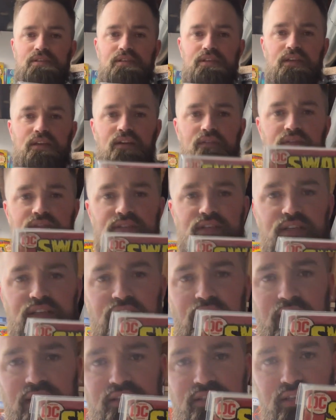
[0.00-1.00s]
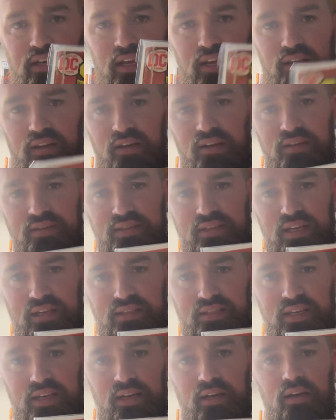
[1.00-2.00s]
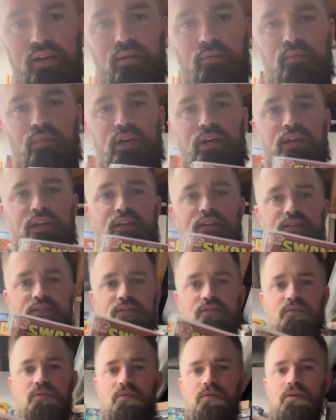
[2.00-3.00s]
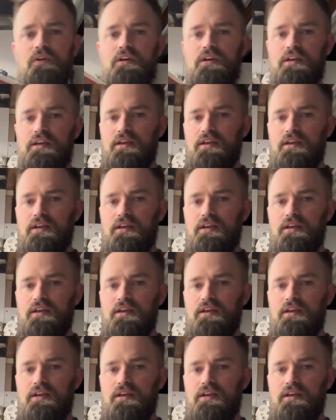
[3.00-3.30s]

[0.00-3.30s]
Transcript: The cover's detached, and there is that tear, but it is cool.